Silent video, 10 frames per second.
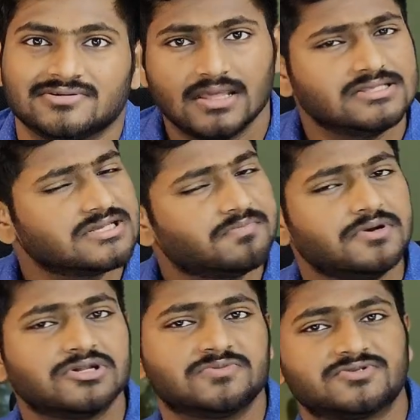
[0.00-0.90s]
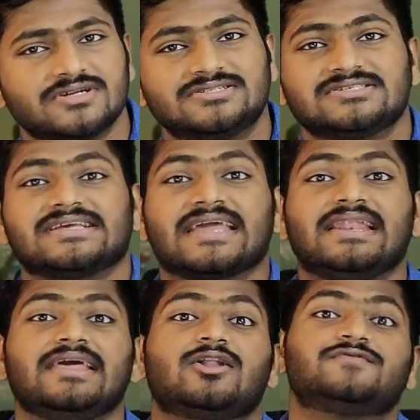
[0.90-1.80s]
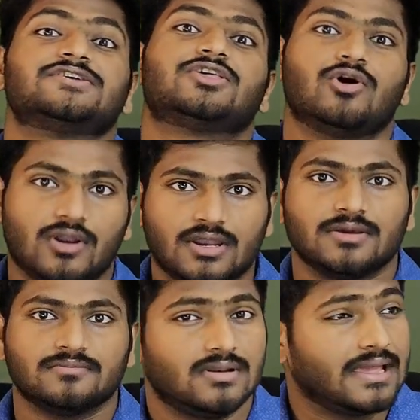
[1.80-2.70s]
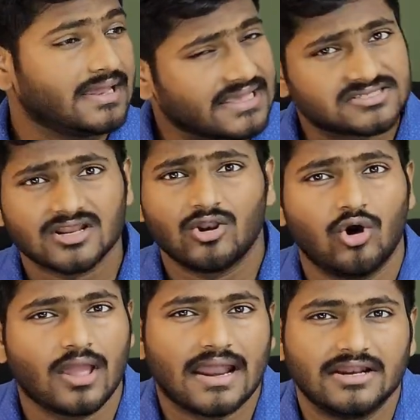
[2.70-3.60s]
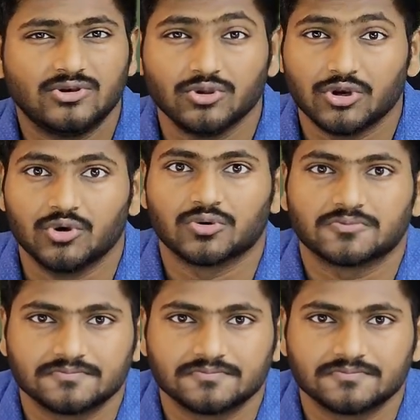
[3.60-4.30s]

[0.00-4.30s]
In simple terms, it's a second layer of security, like an extra lock added to your door.